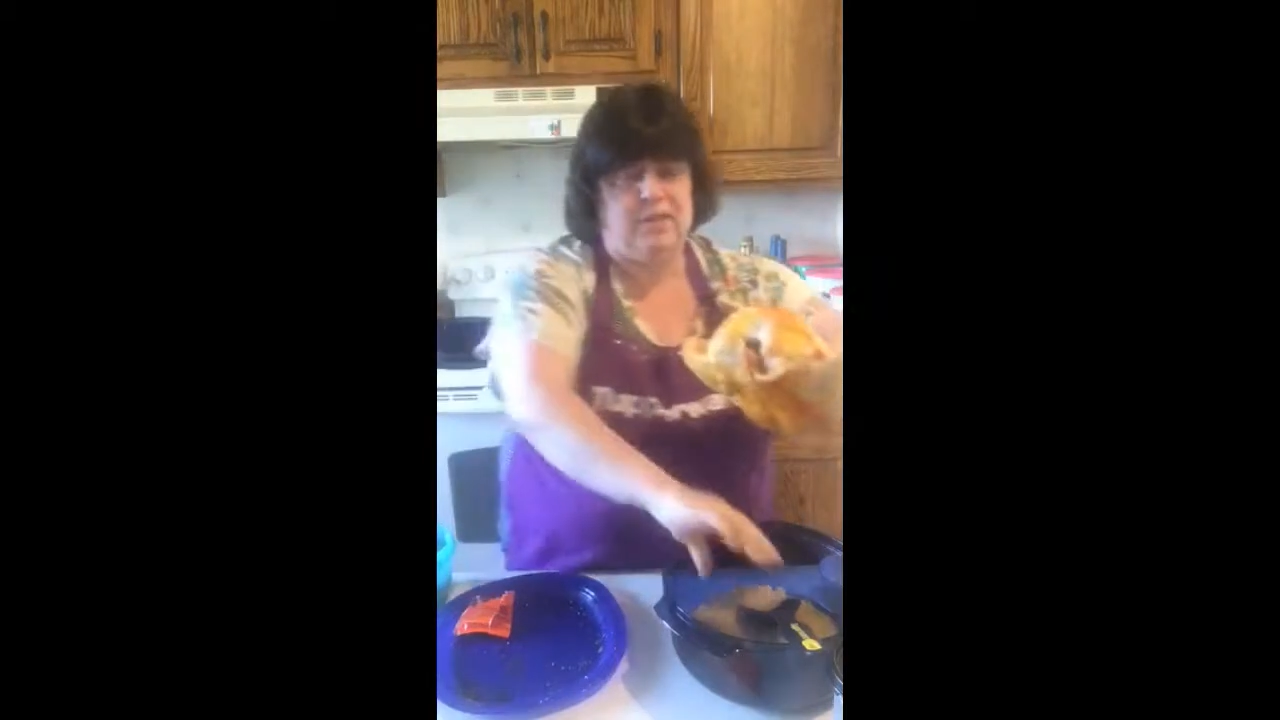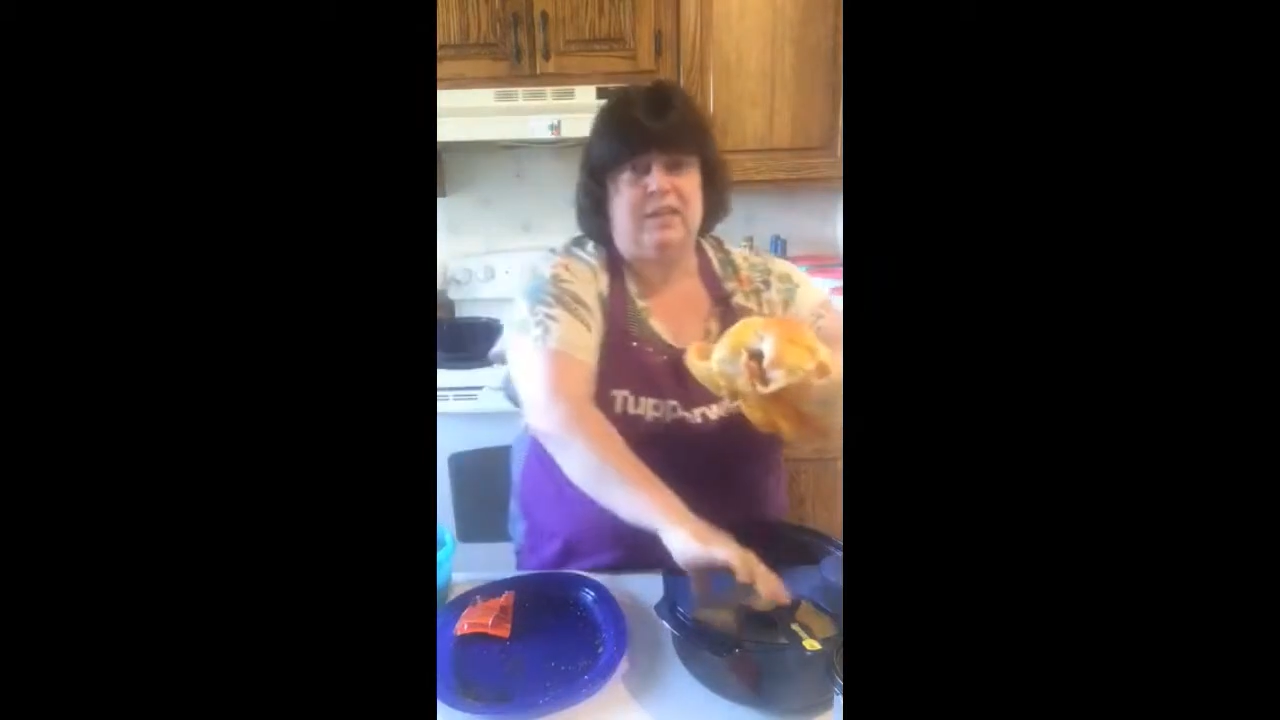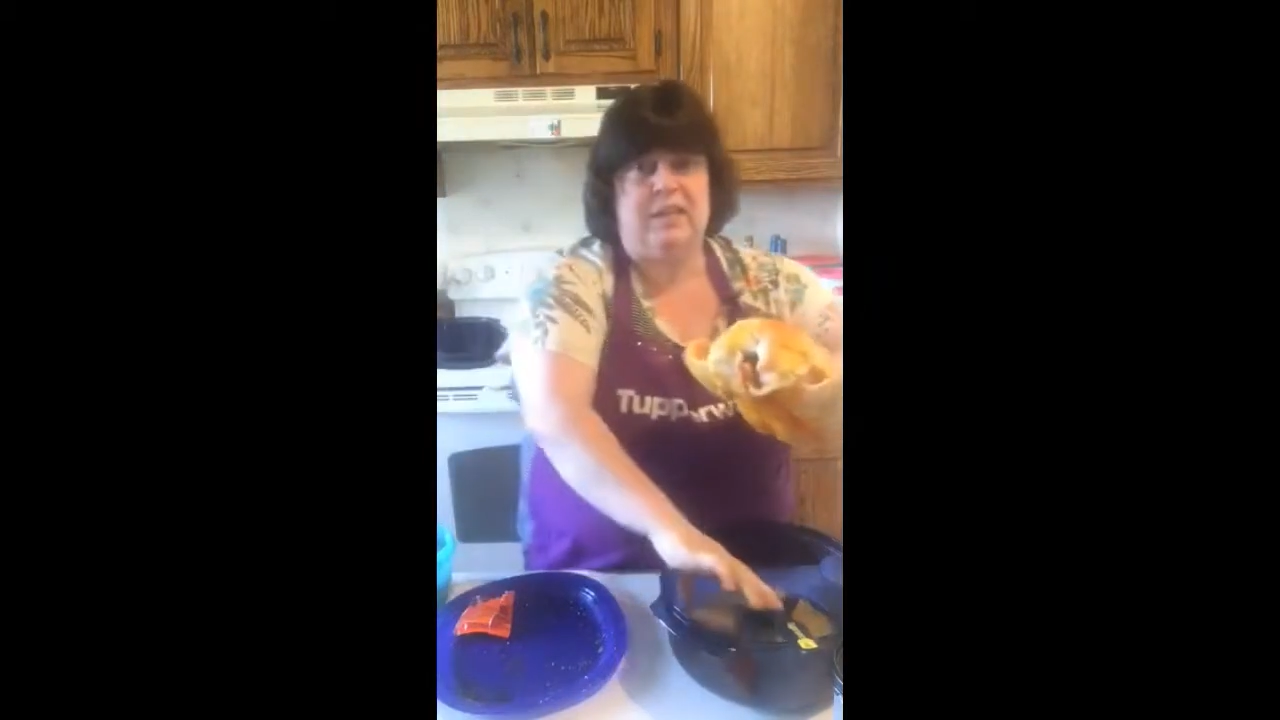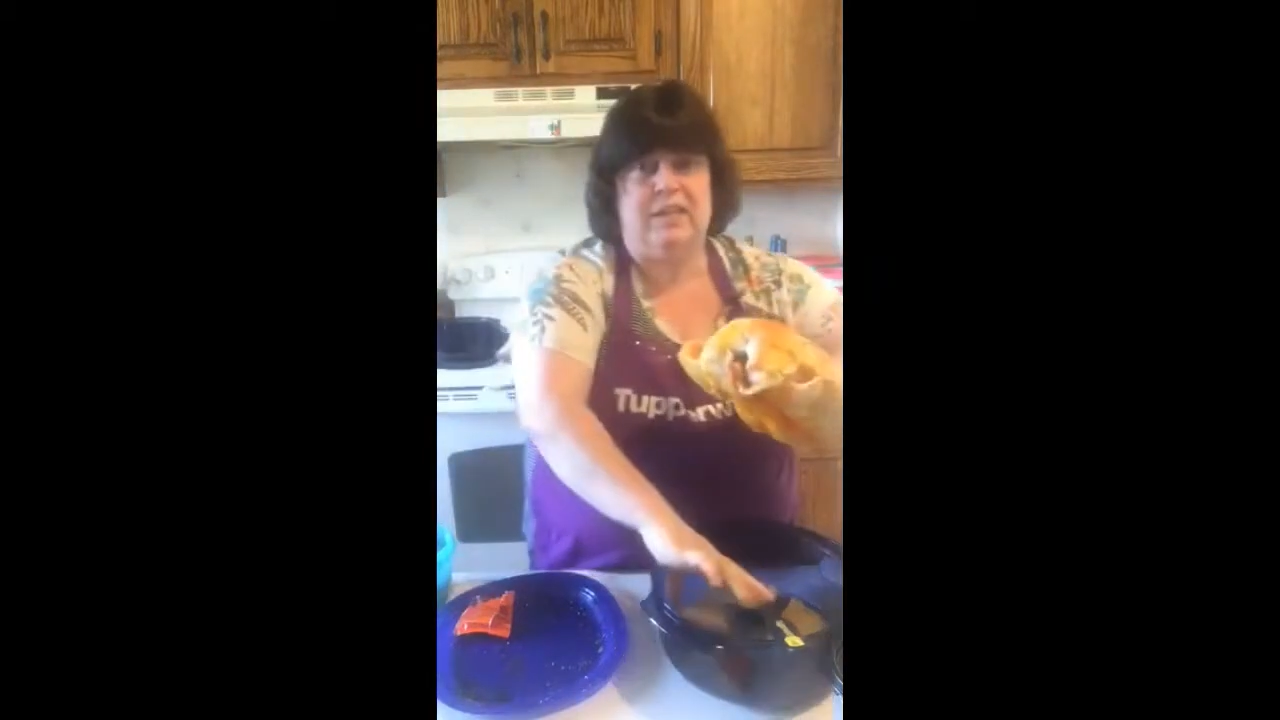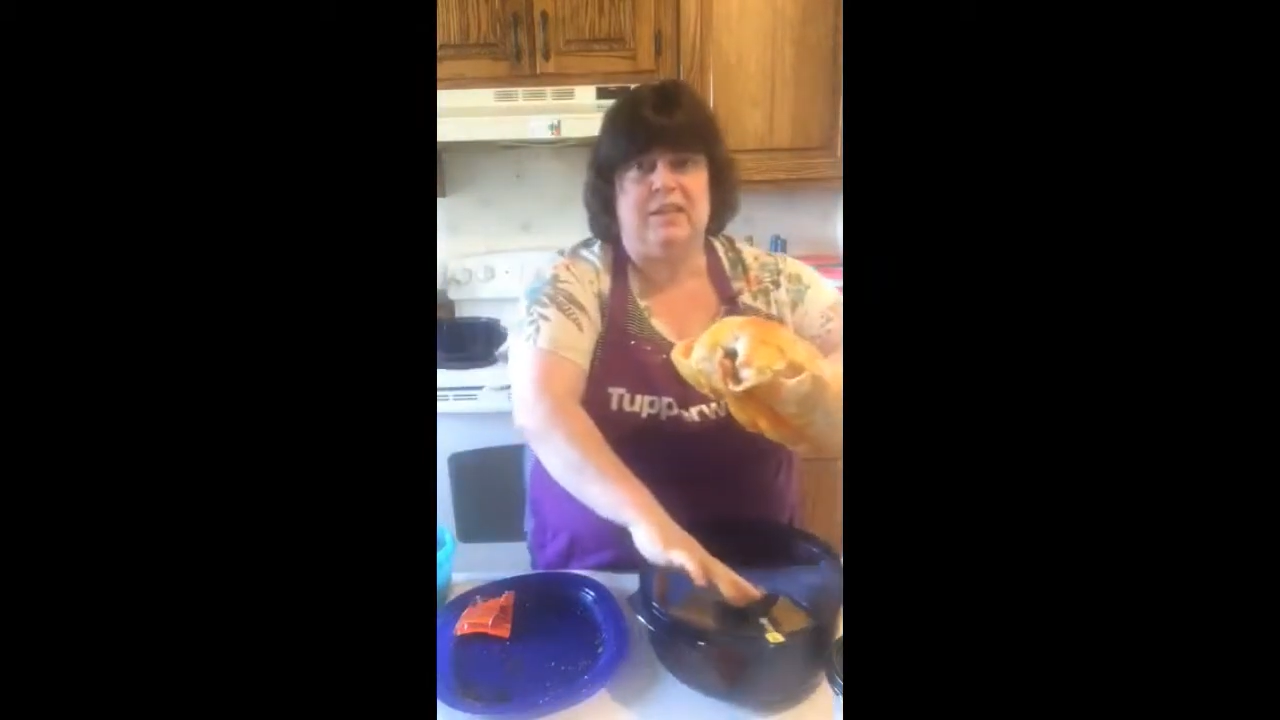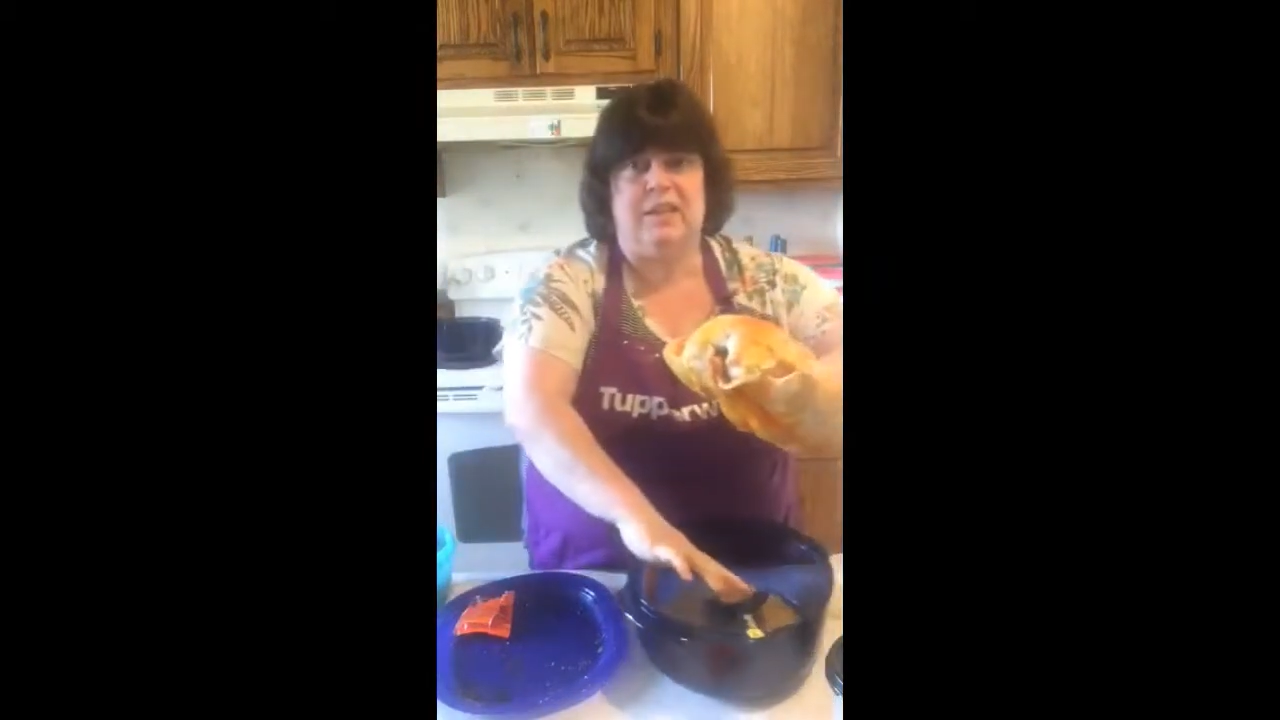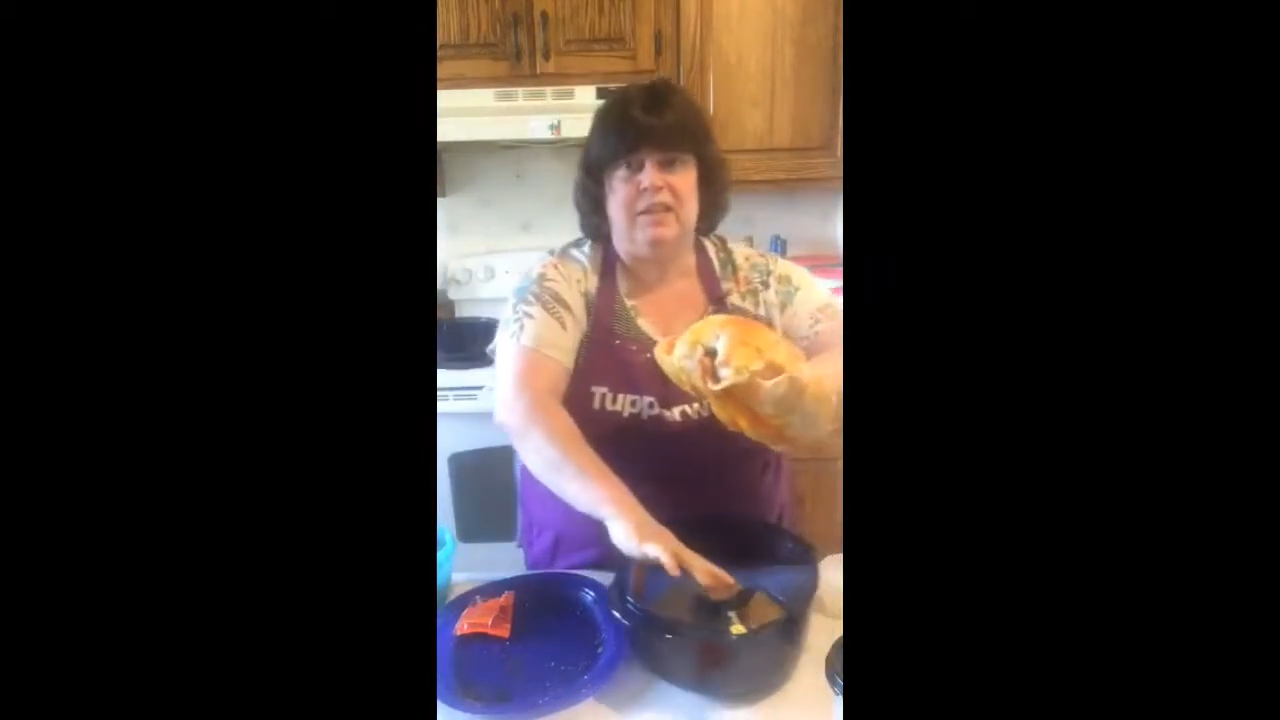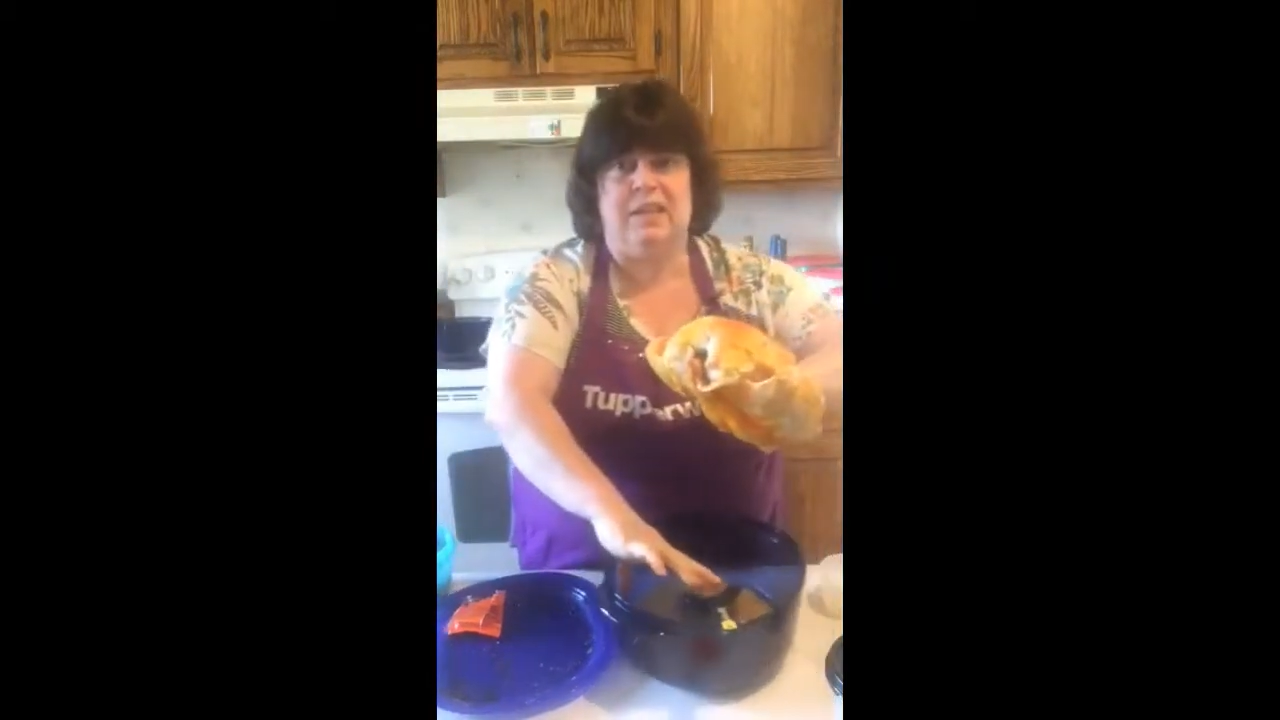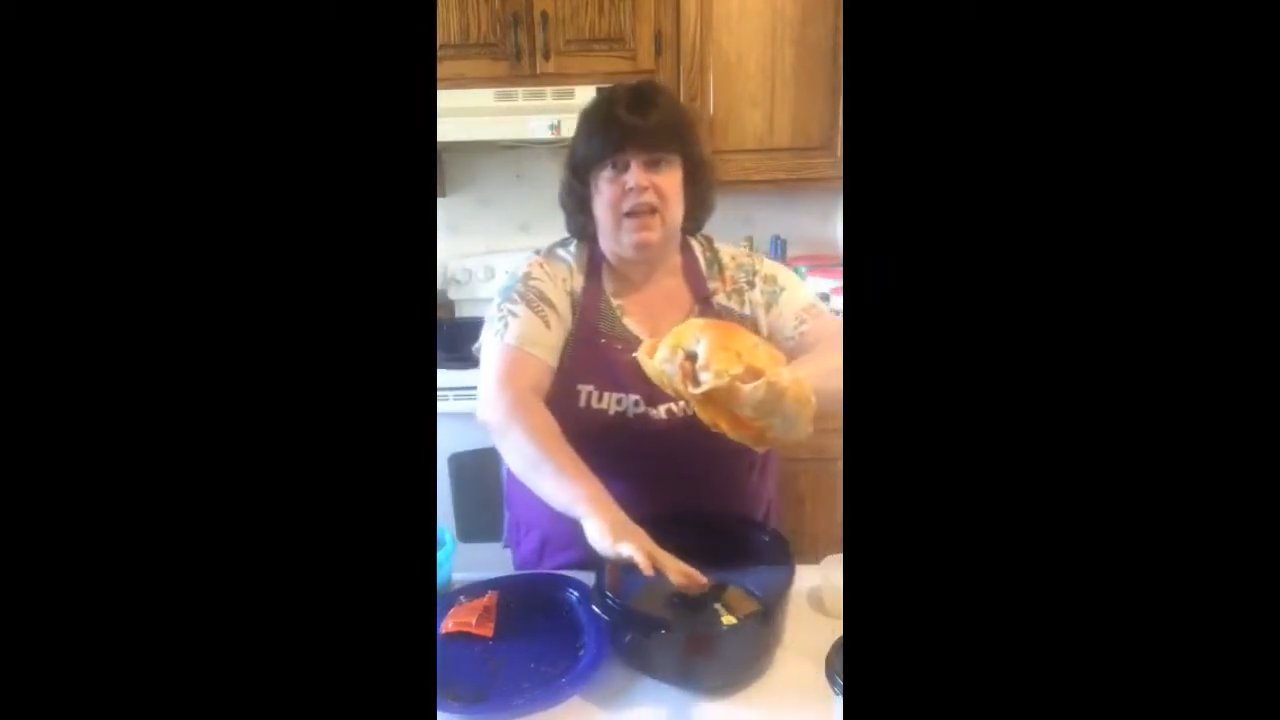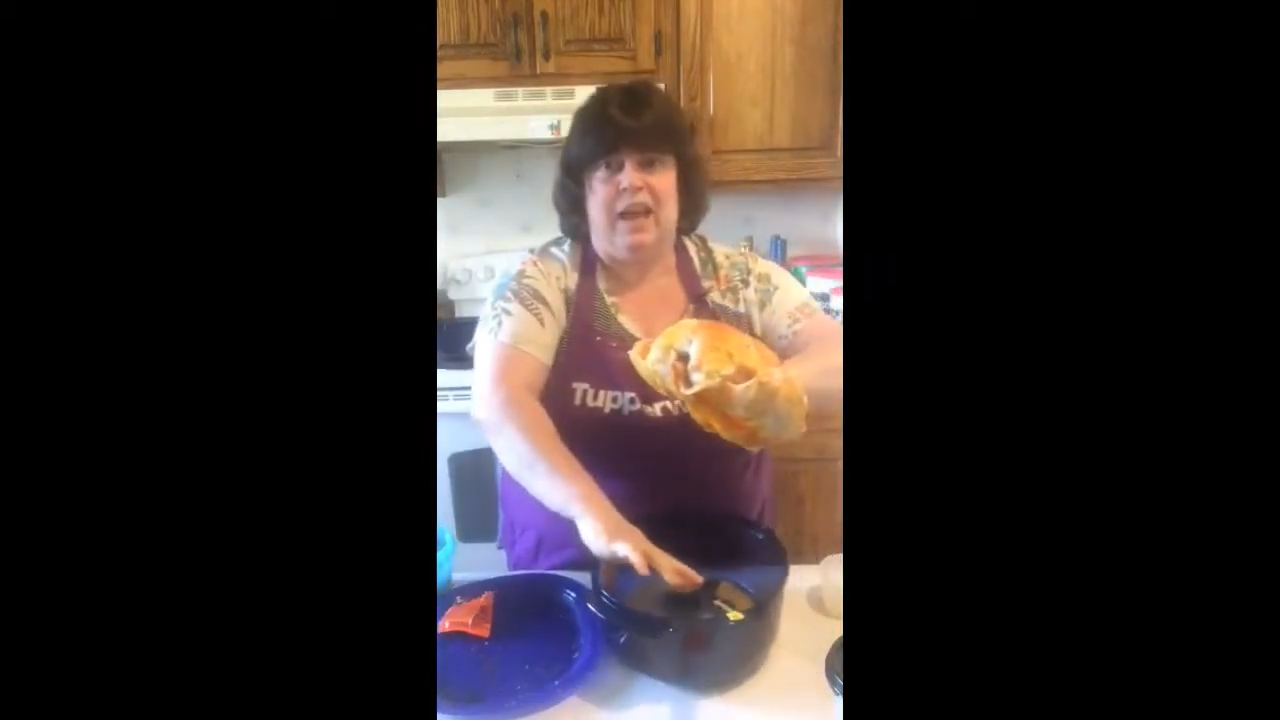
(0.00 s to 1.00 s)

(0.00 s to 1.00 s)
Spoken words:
seasoned,